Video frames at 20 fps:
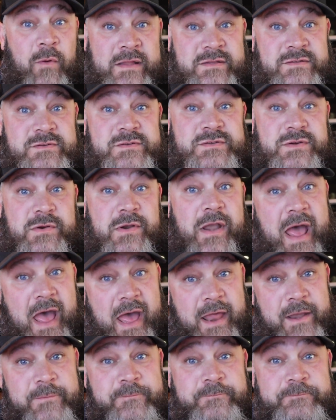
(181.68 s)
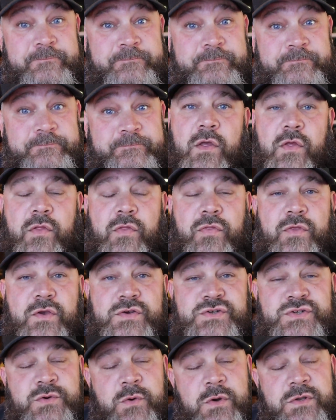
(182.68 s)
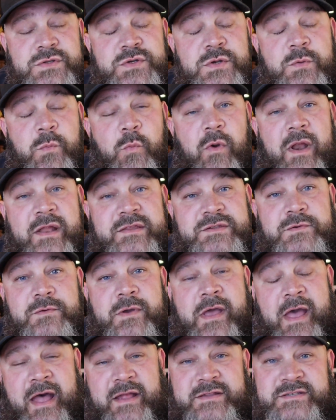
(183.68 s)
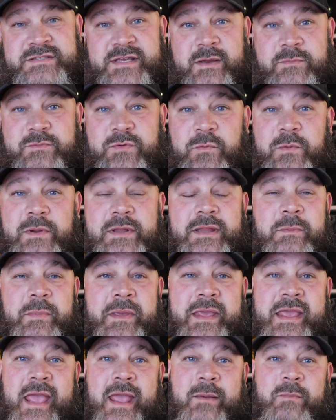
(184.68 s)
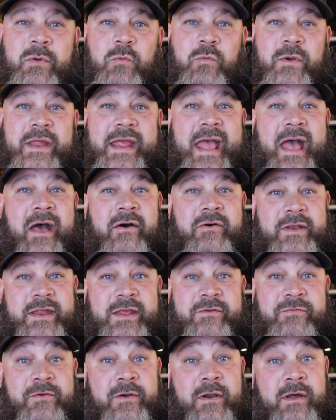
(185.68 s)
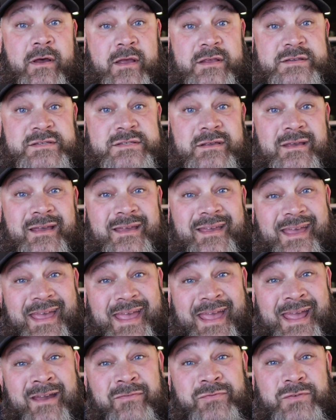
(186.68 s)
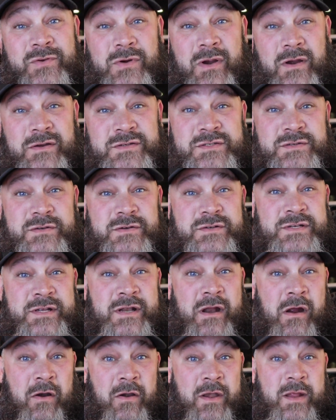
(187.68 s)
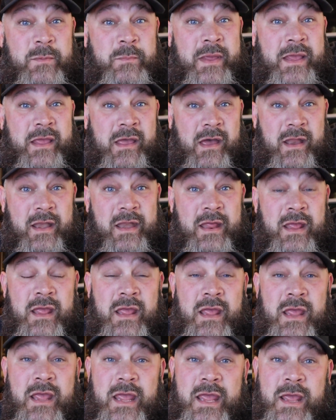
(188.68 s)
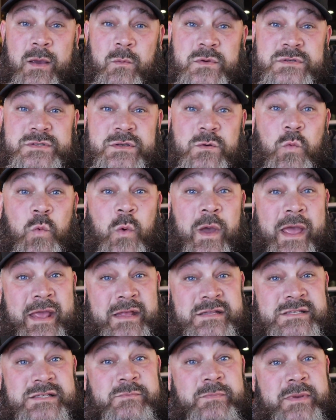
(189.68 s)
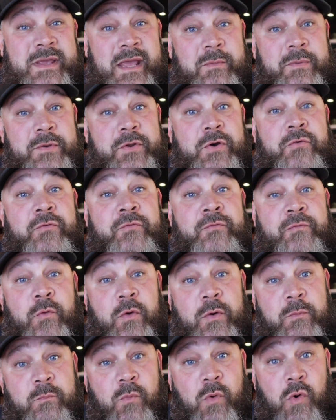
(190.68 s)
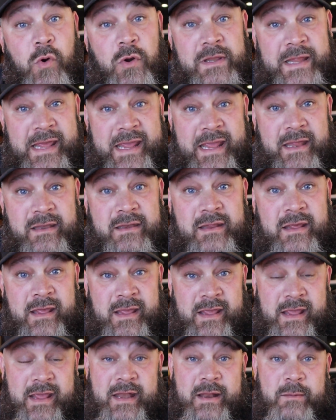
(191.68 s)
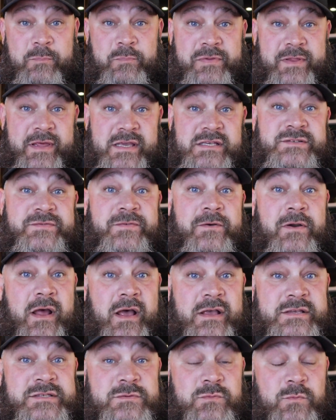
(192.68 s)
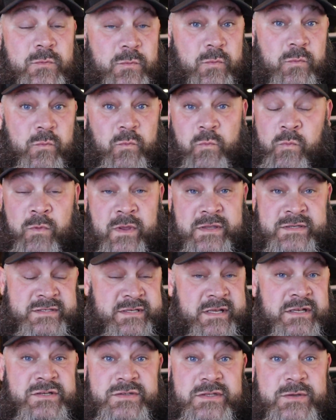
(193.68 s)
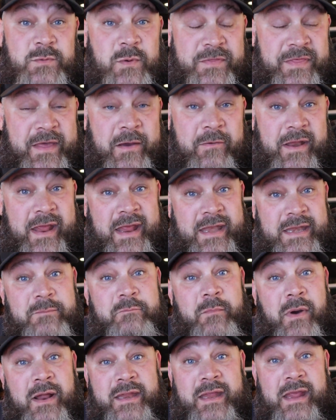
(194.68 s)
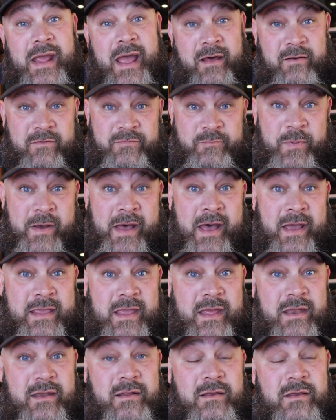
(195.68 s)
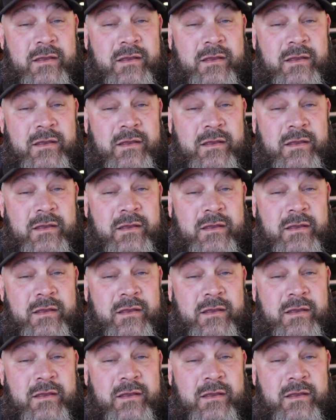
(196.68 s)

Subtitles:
rentals or not. The short-term rental concept really became a reality for us after our search had already begun. It was a way to be able to afford more land and a place for us, essentially without any money out of pocket.